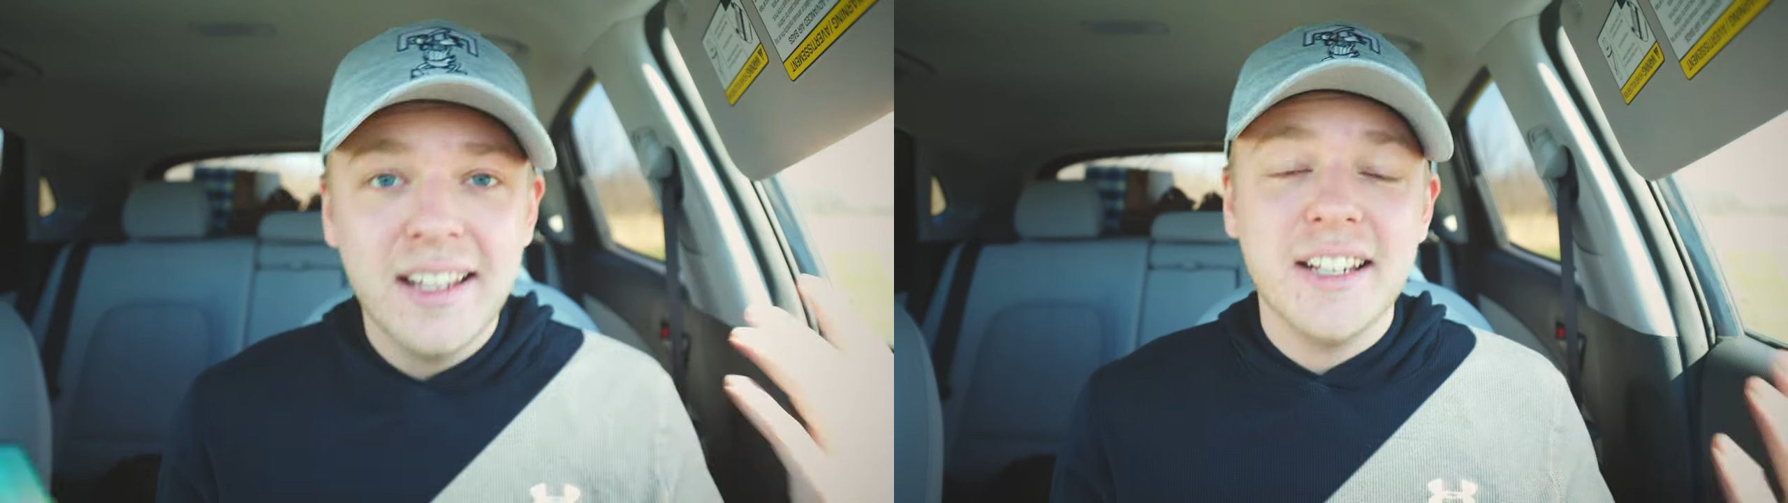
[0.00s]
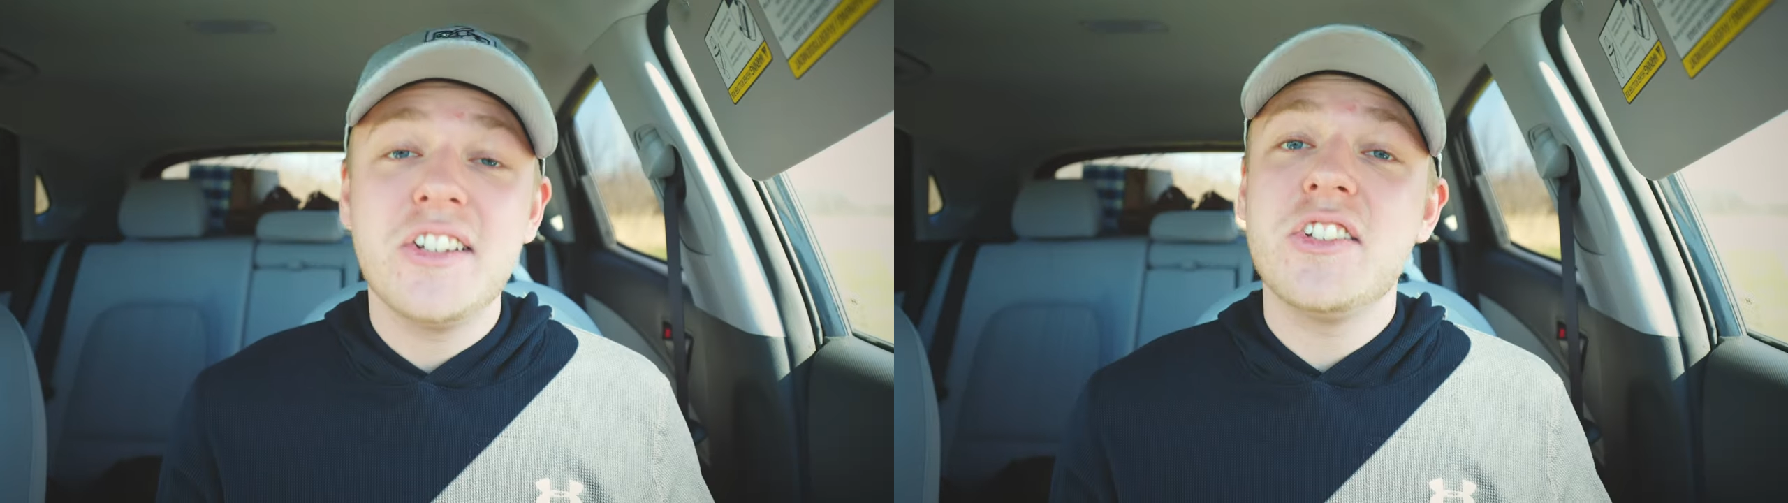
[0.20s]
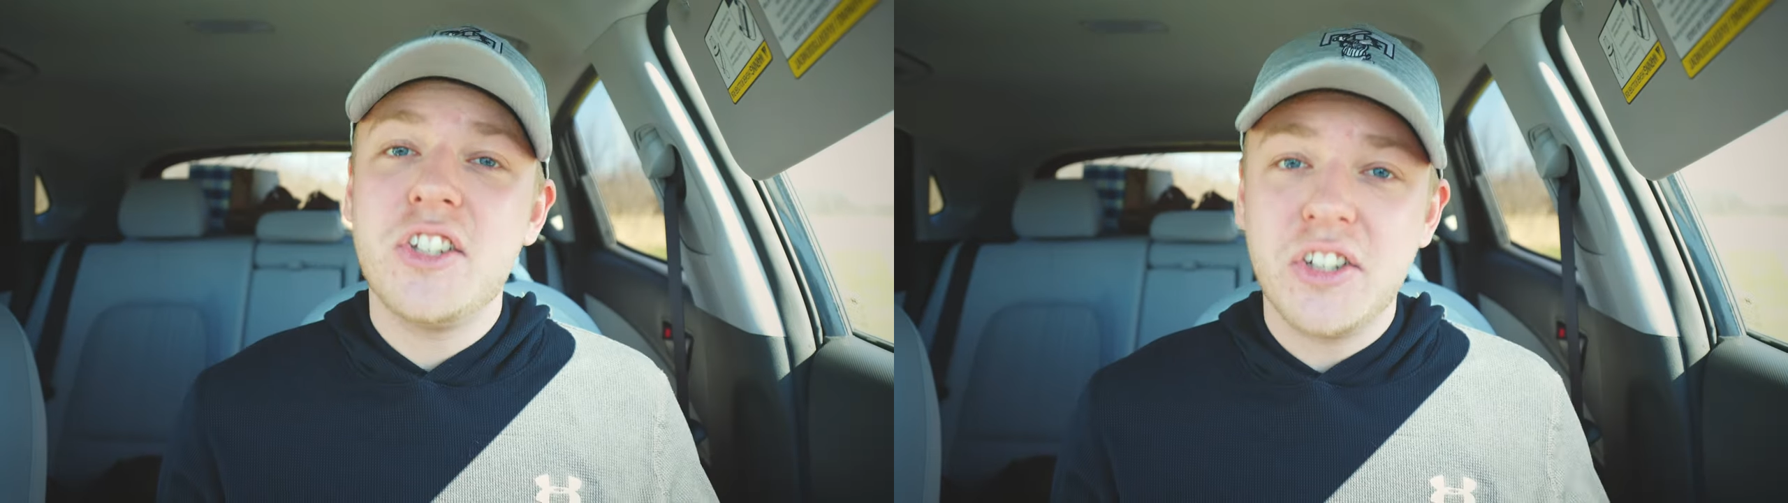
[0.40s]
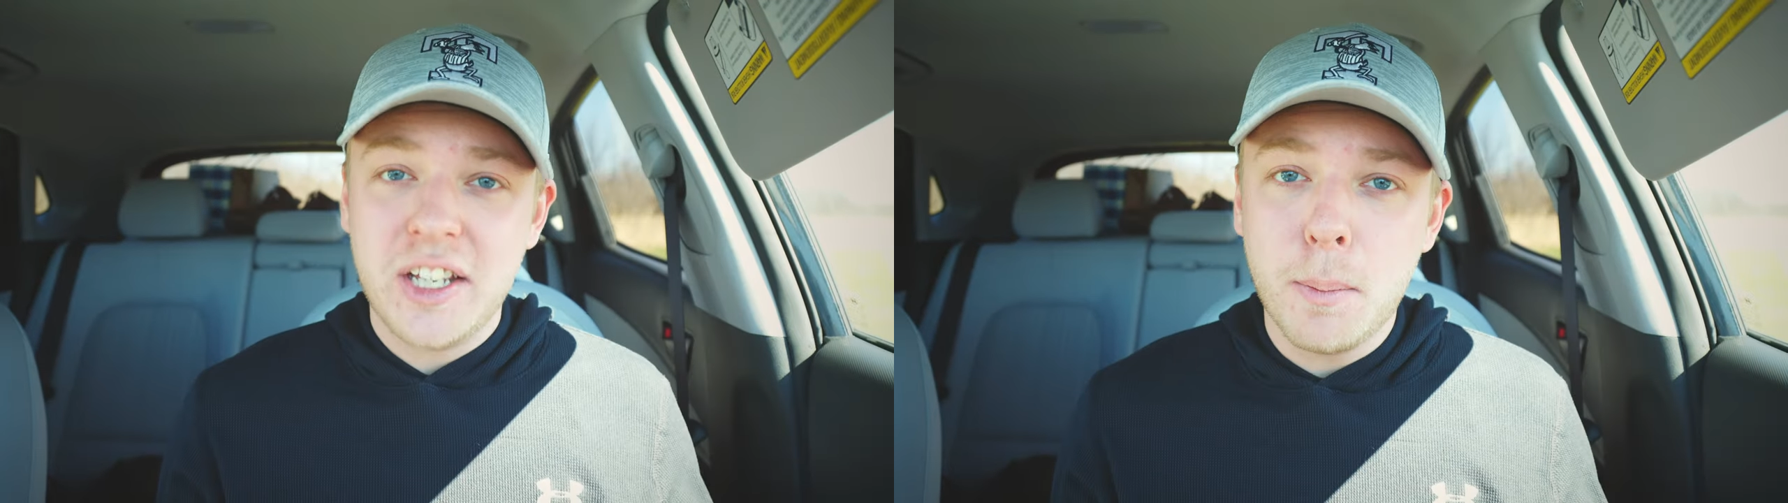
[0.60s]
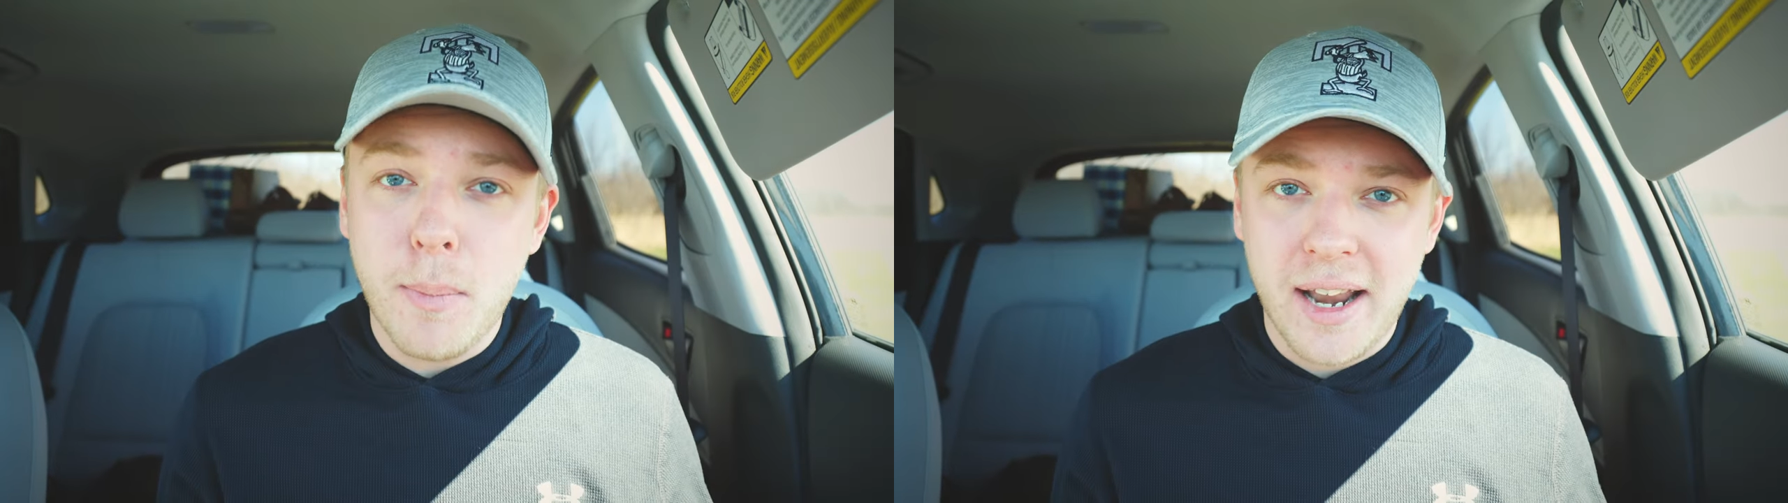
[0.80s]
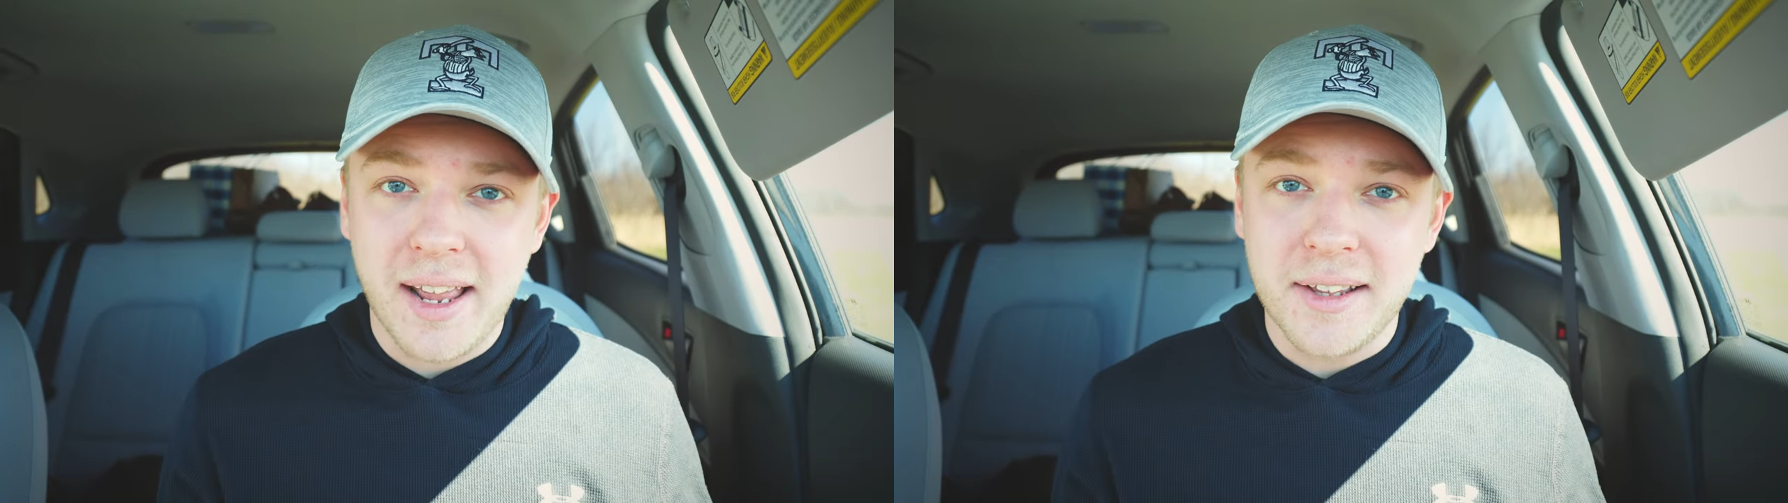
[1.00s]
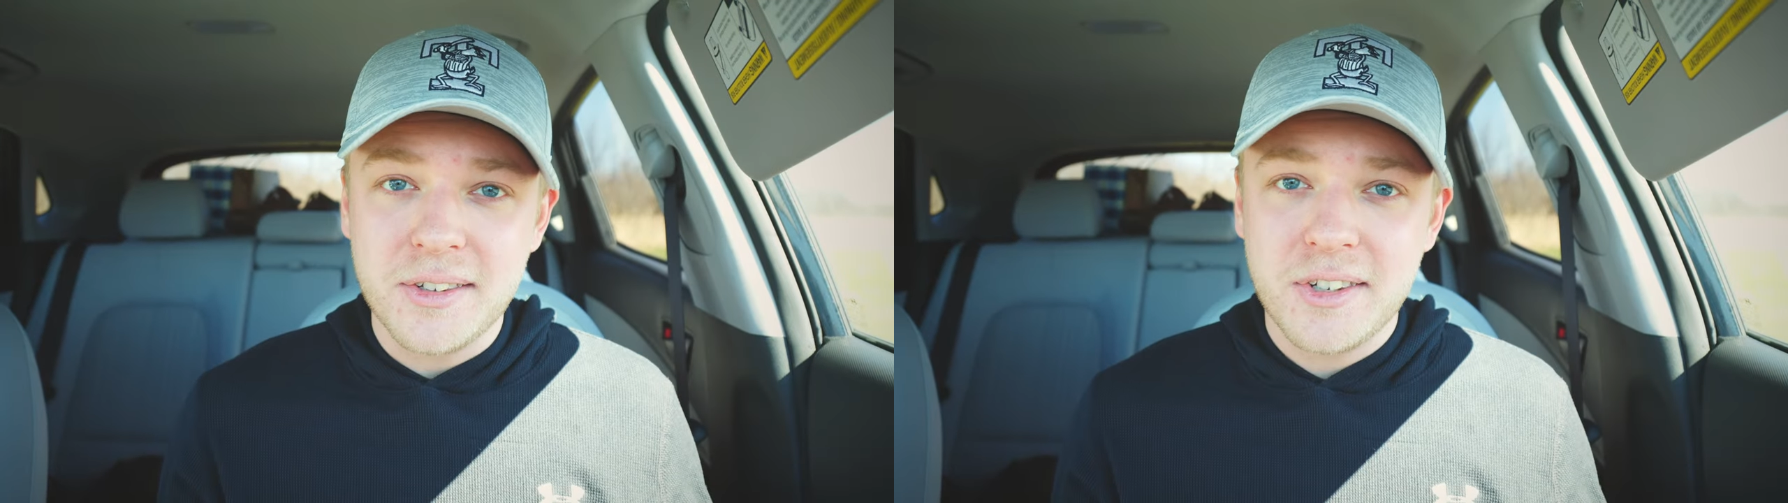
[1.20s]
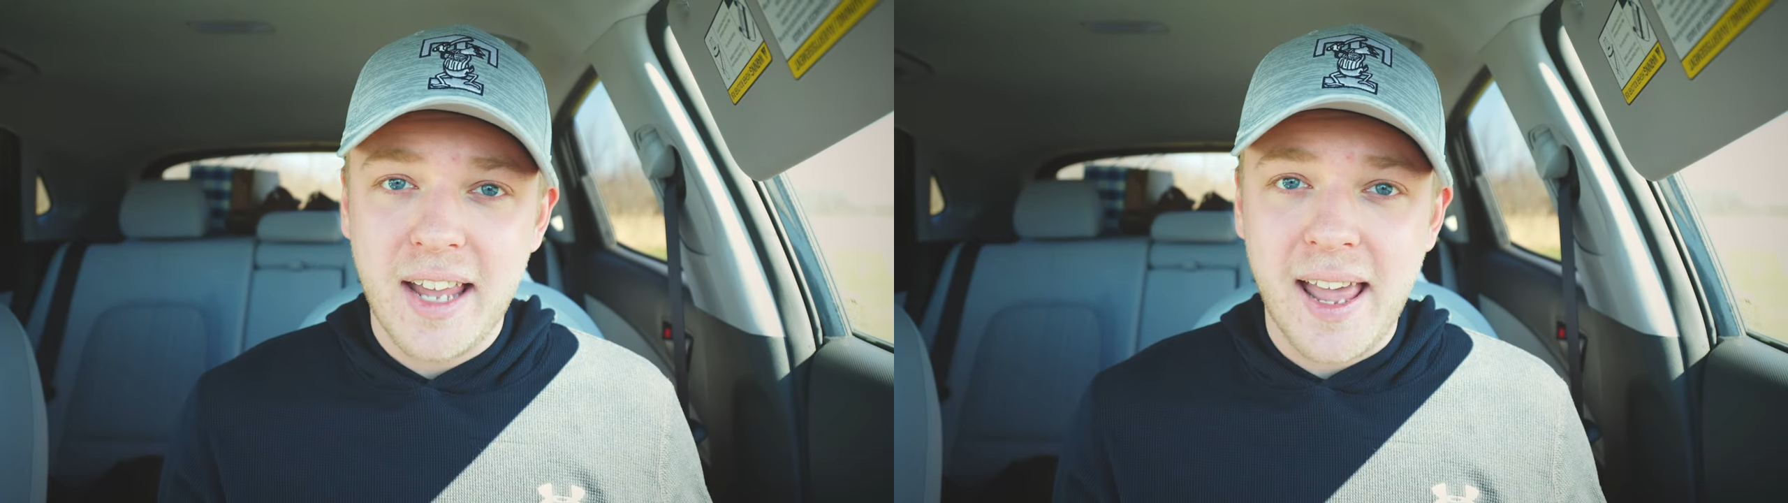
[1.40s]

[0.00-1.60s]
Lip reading: this is the Toledo Mud Hens.